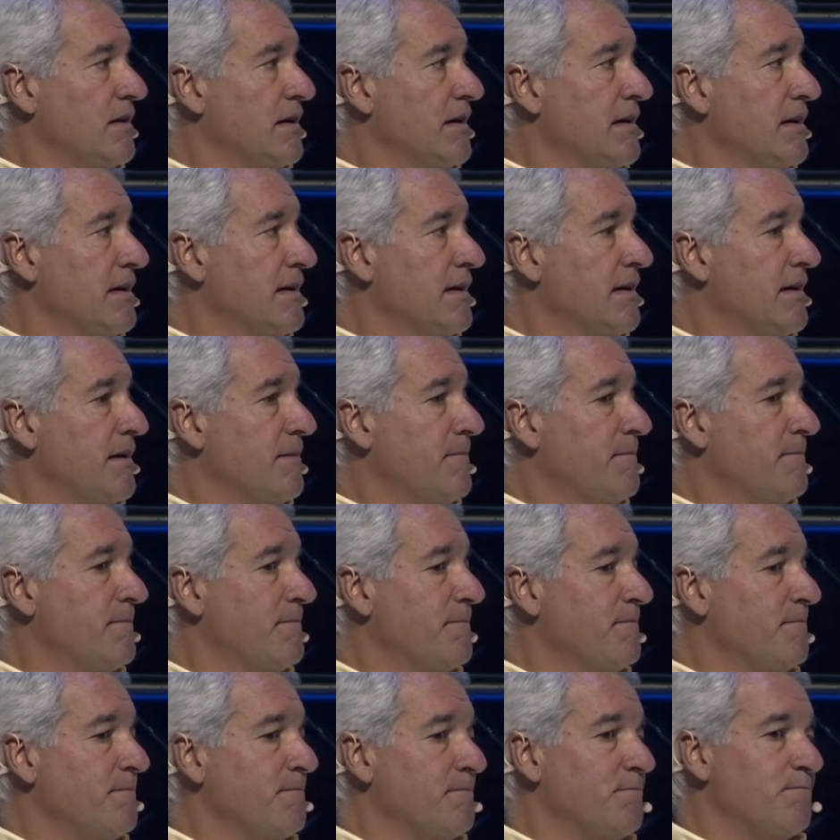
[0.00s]
And
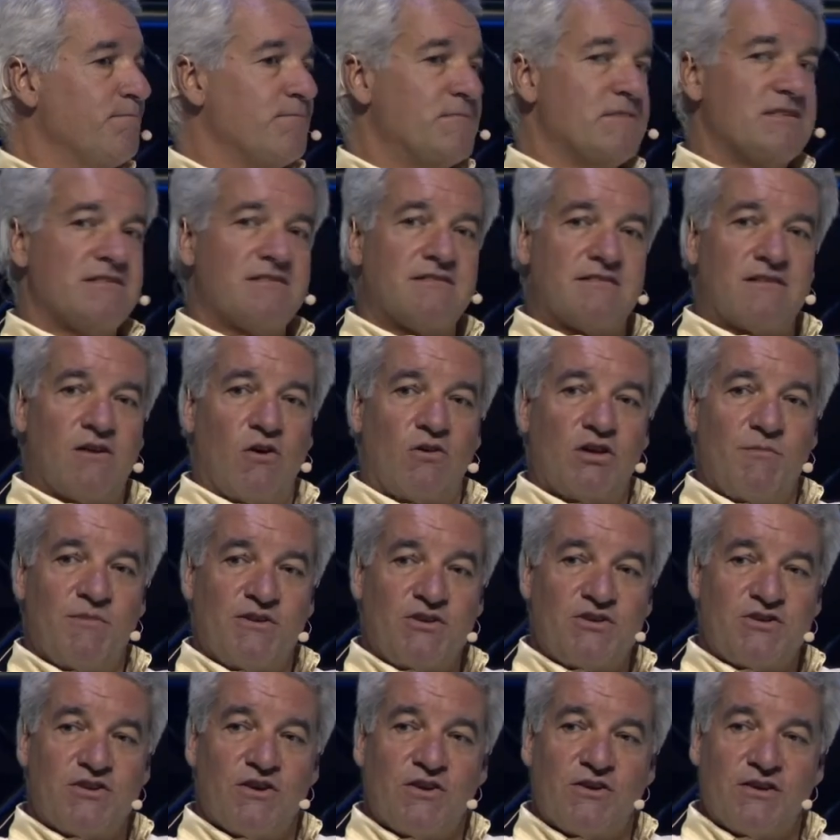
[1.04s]
slowly
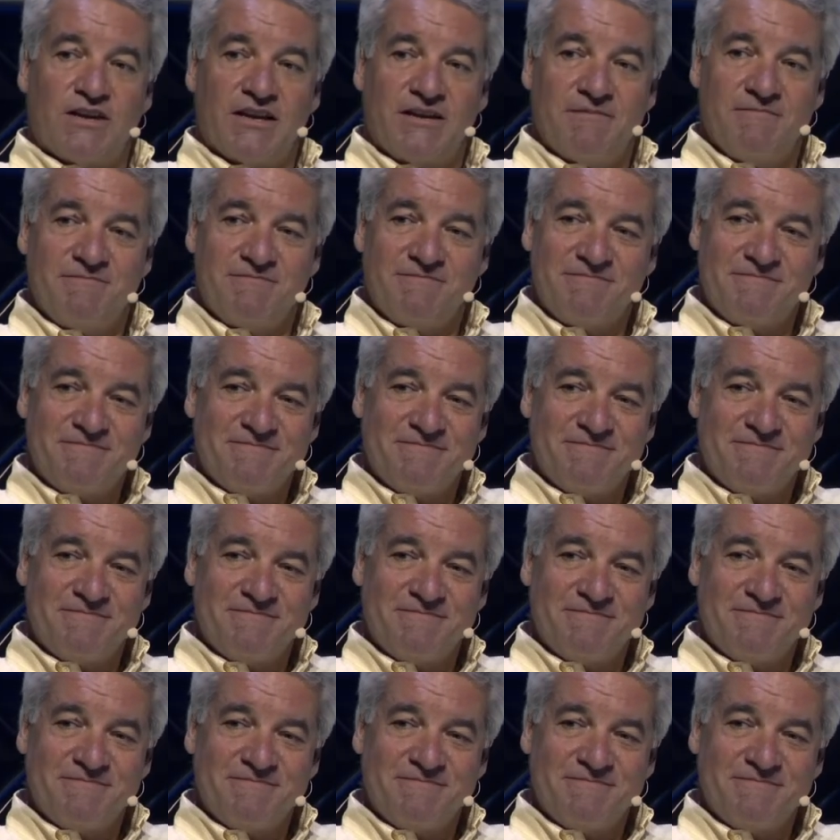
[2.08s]
but surely.